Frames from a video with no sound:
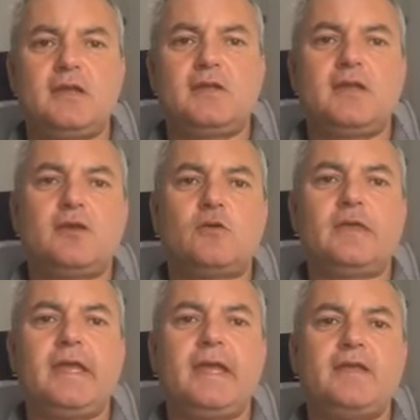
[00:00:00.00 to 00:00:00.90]
Click on
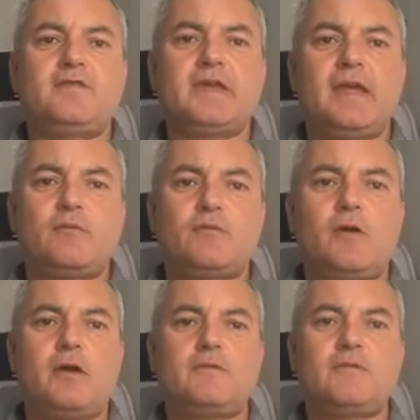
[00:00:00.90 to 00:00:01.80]
here to get
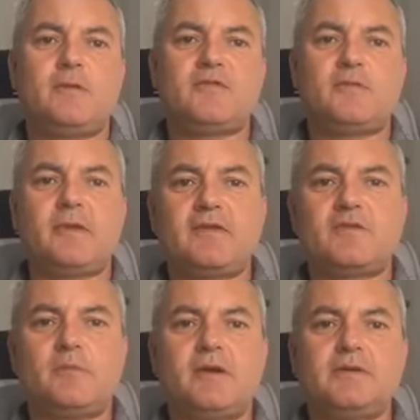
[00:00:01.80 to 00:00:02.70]
5 tips to
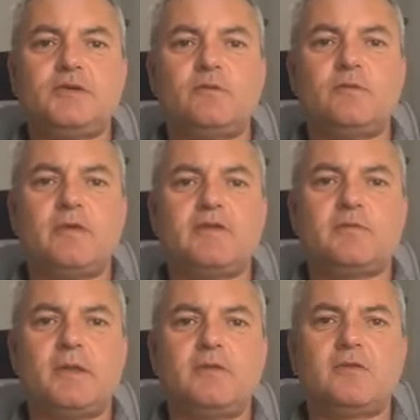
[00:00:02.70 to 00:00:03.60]
maximise your
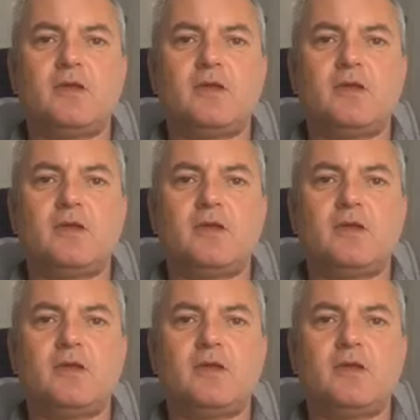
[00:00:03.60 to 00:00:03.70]
investment.